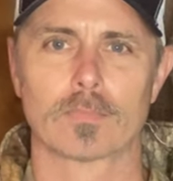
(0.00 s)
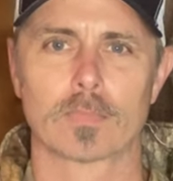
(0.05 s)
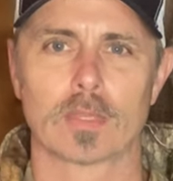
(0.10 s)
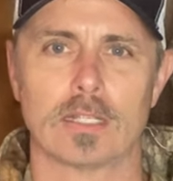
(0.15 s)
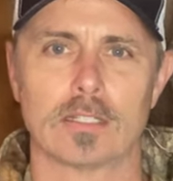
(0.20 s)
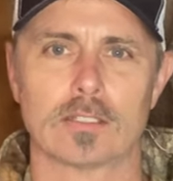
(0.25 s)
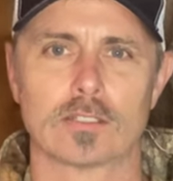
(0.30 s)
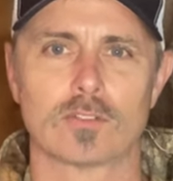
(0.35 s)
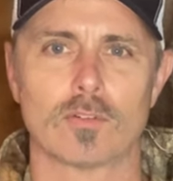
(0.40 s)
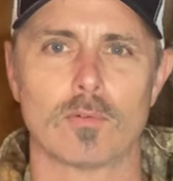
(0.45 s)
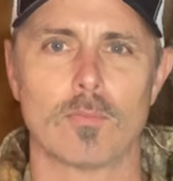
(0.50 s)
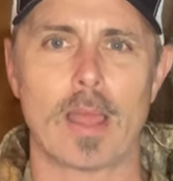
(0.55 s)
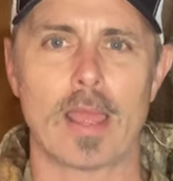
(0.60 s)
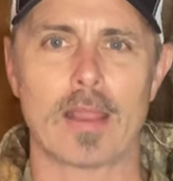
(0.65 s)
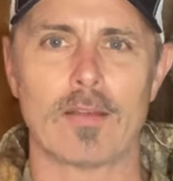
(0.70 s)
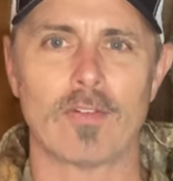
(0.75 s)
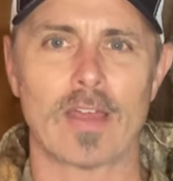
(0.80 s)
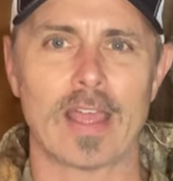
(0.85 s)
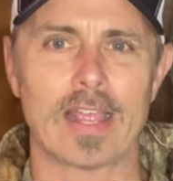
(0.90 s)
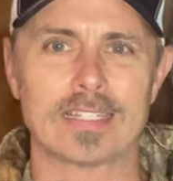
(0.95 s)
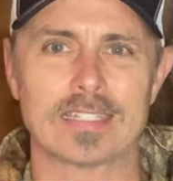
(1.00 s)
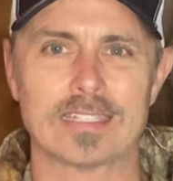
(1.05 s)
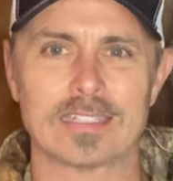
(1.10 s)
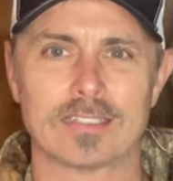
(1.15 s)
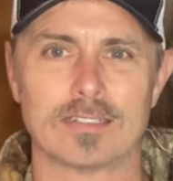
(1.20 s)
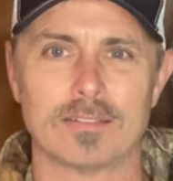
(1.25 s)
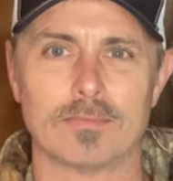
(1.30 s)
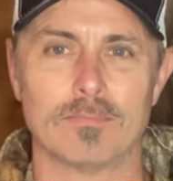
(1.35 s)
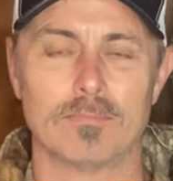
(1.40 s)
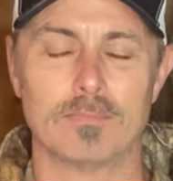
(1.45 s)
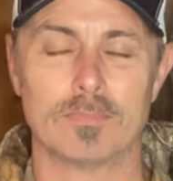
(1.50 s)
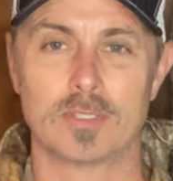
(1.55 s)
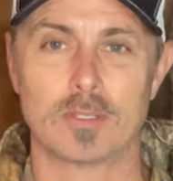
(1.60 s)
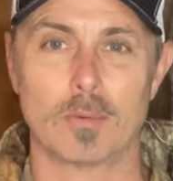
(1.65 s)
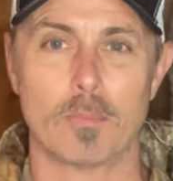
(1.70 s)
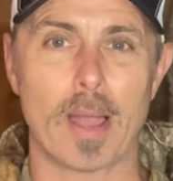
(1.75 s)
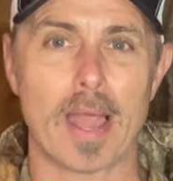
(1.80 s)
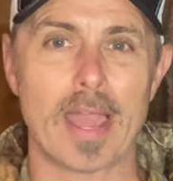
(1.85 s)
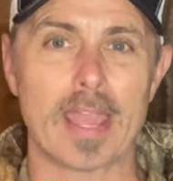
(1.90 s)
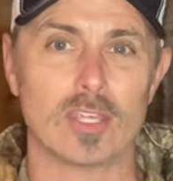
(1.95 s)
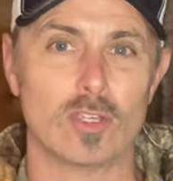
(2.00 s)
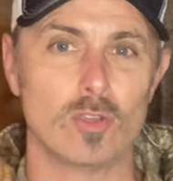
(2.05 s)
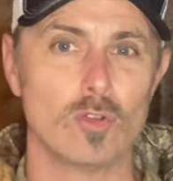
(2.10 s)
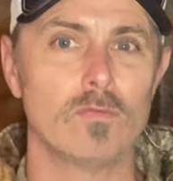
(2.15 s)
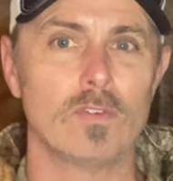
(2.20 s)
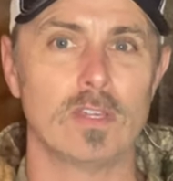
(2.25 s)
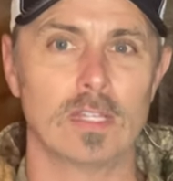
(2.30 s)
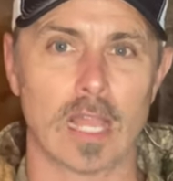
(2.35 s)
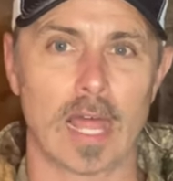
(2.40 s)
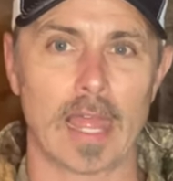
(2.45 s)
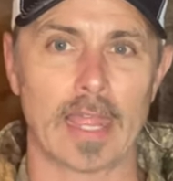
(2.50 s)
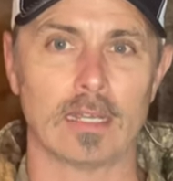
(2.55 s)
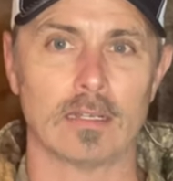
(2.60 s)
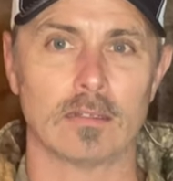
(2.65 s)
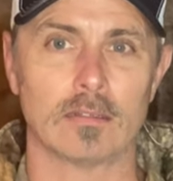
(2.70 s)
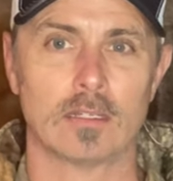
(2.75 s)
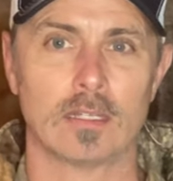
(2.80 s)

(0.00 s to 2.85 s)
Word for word: And so my advice is to, to buy a U V light,